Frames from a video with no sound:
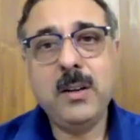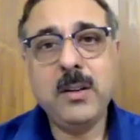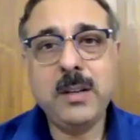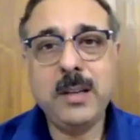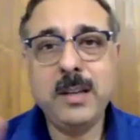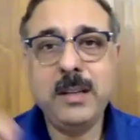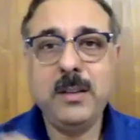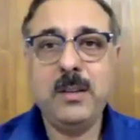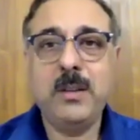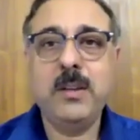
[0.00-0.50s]

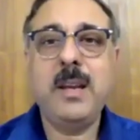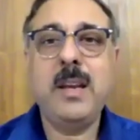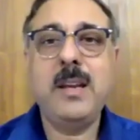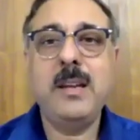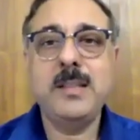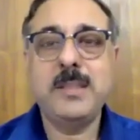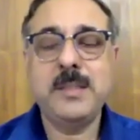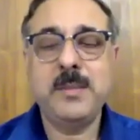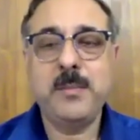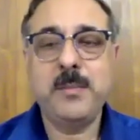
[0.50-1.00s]
an
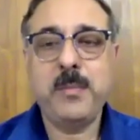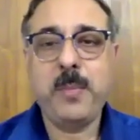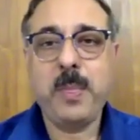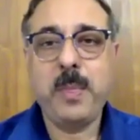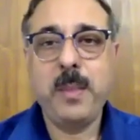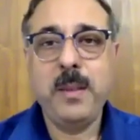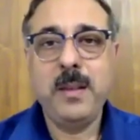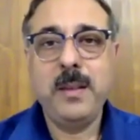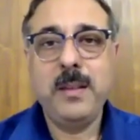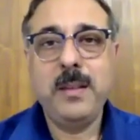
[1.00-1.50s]
organism.
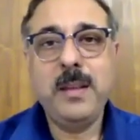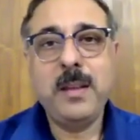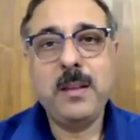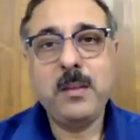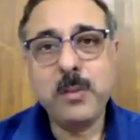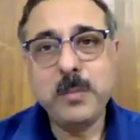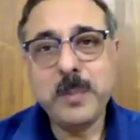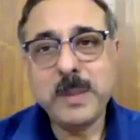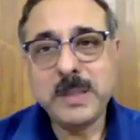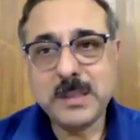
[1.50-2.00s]
They're
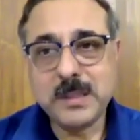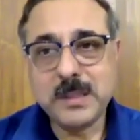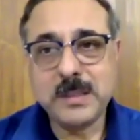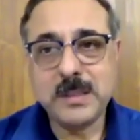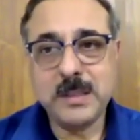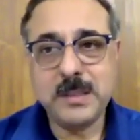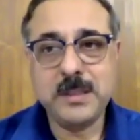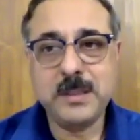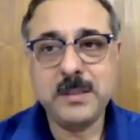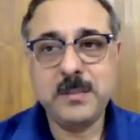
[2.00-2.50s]
robust
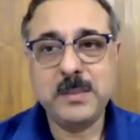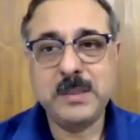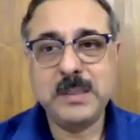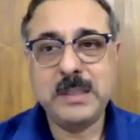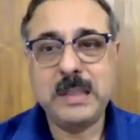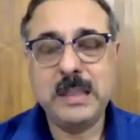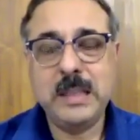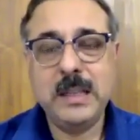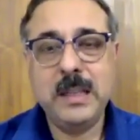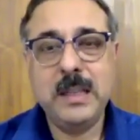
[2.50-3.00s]

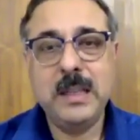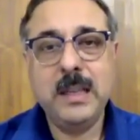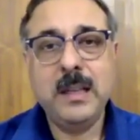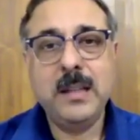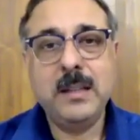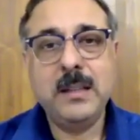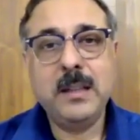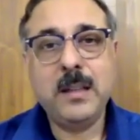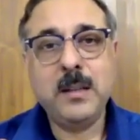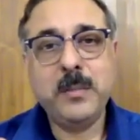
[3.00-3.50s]
systems.
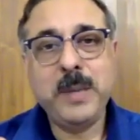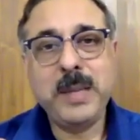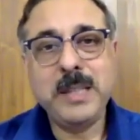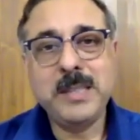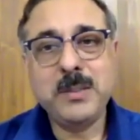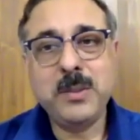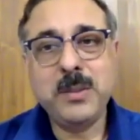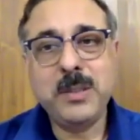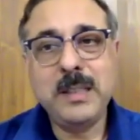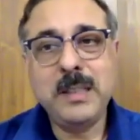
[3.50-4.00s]
They're
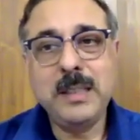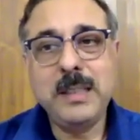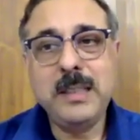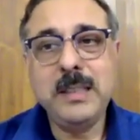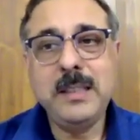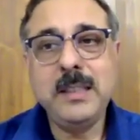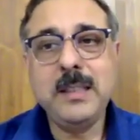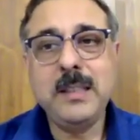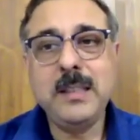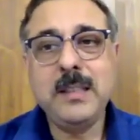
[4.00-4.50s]
based on
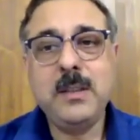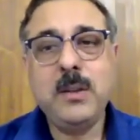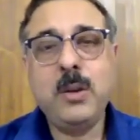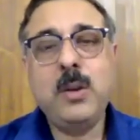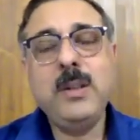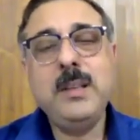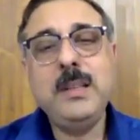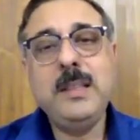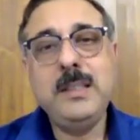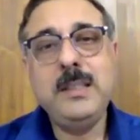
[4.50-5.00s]
linear and
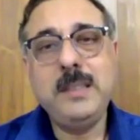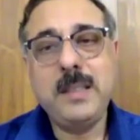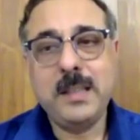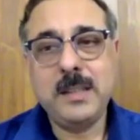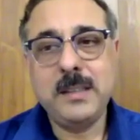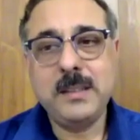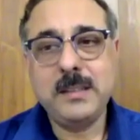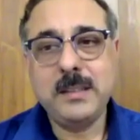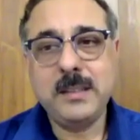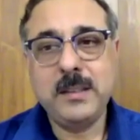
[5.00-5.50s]

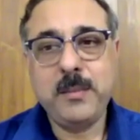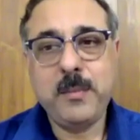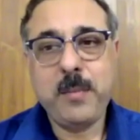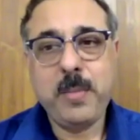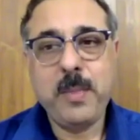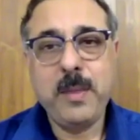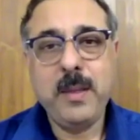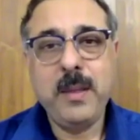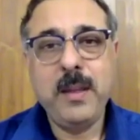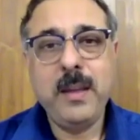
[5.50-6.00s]
non-linearity.
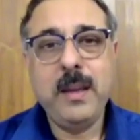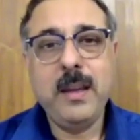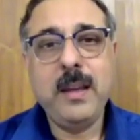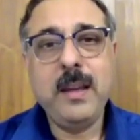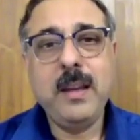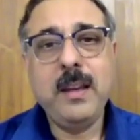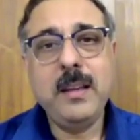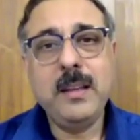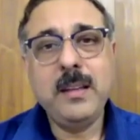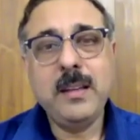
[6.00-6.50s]

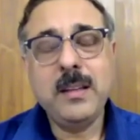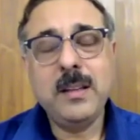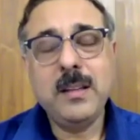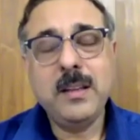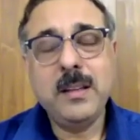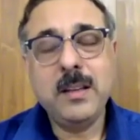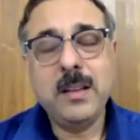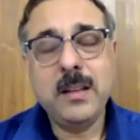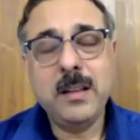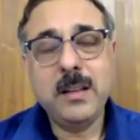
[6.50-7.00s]
And
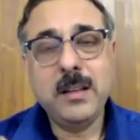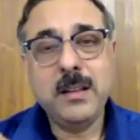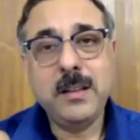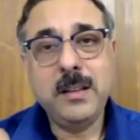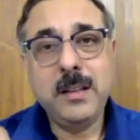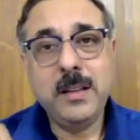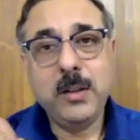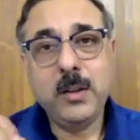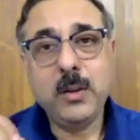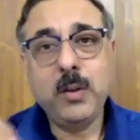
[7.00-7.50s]

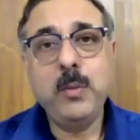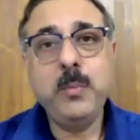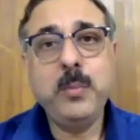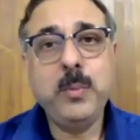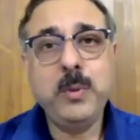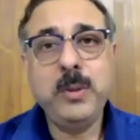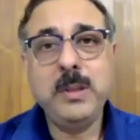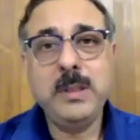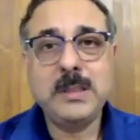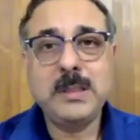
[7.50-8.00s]
the
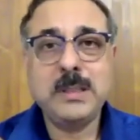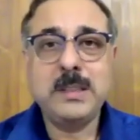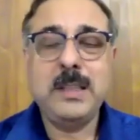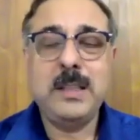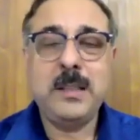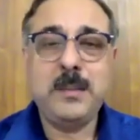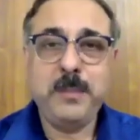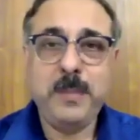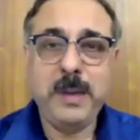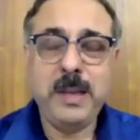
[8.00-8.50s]
components
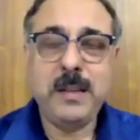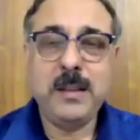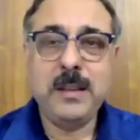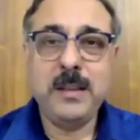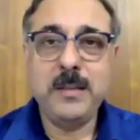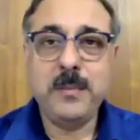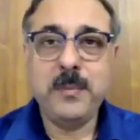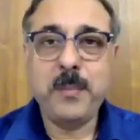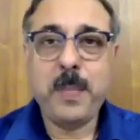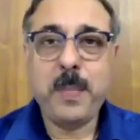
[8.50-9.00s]
that make
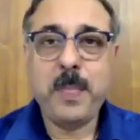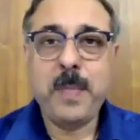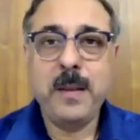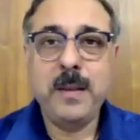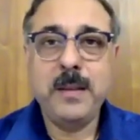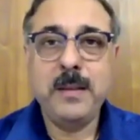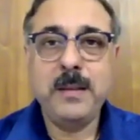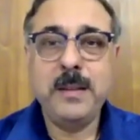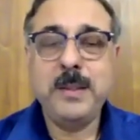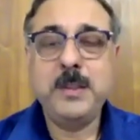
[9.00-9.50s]
them,
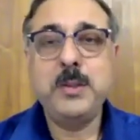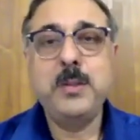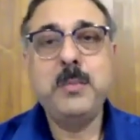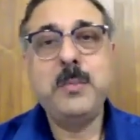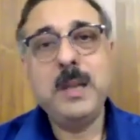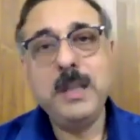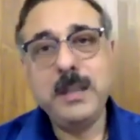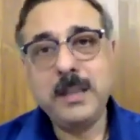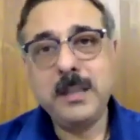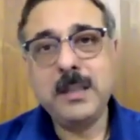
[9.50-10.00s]
they show
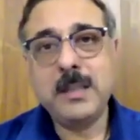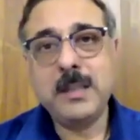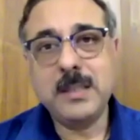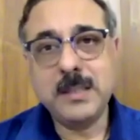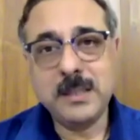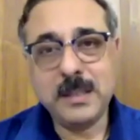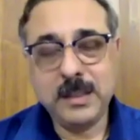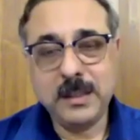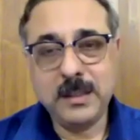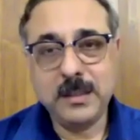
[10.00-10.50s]

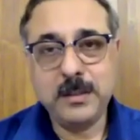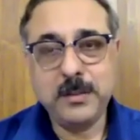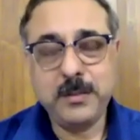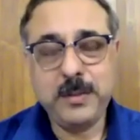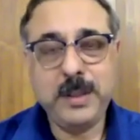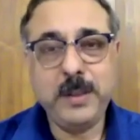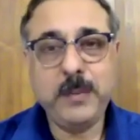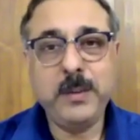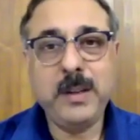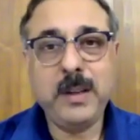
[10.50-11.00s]
multitasking
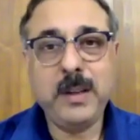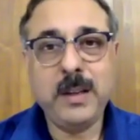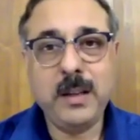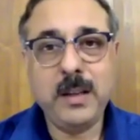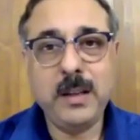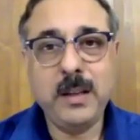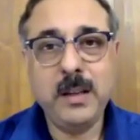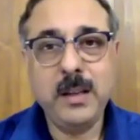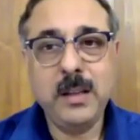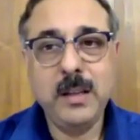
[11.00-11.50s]

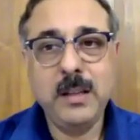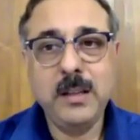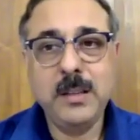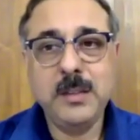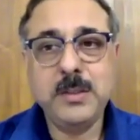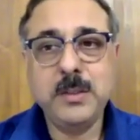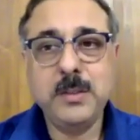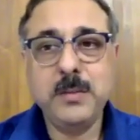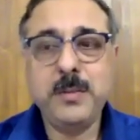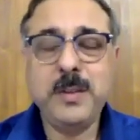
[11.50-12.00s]
frequently.
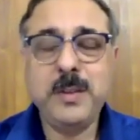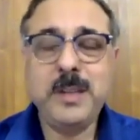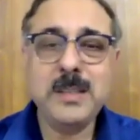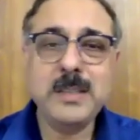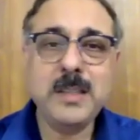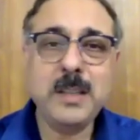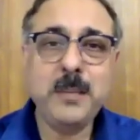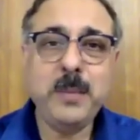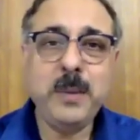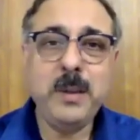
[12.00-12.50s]
So for
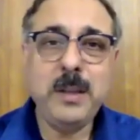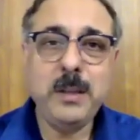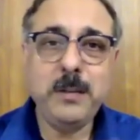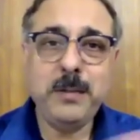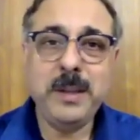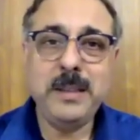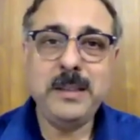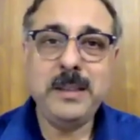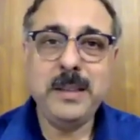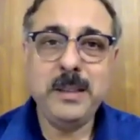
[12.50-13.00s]
example,
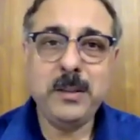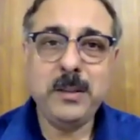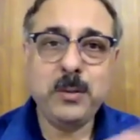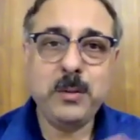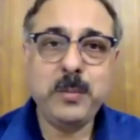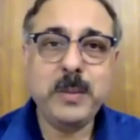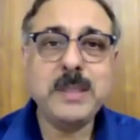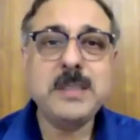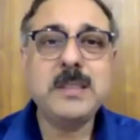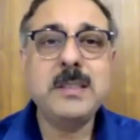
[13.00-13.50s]
if I take
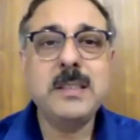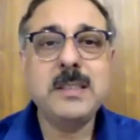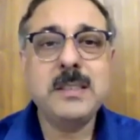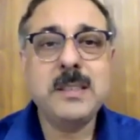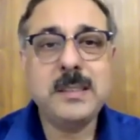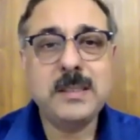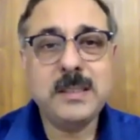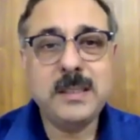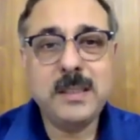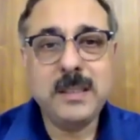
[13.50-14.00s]

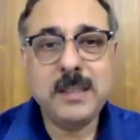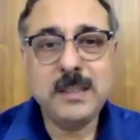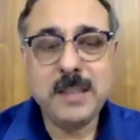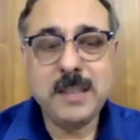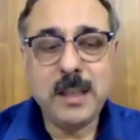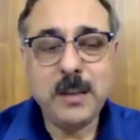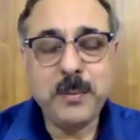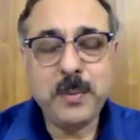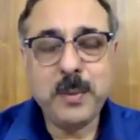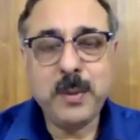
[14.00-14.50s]
robustness as an
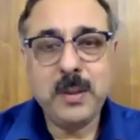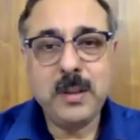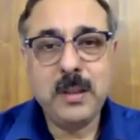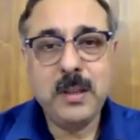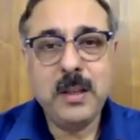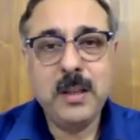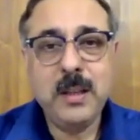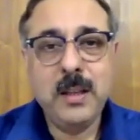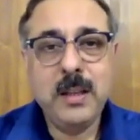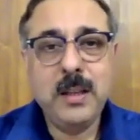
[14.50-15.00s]
example,
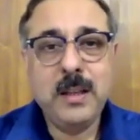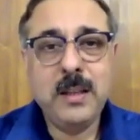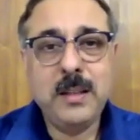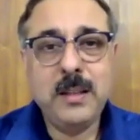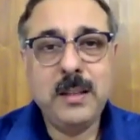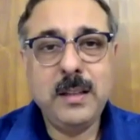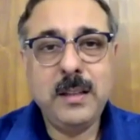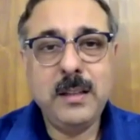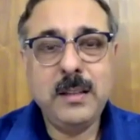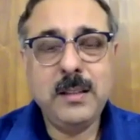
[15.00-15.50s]

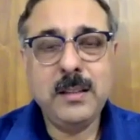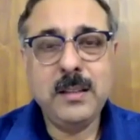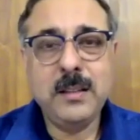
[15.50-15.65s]
then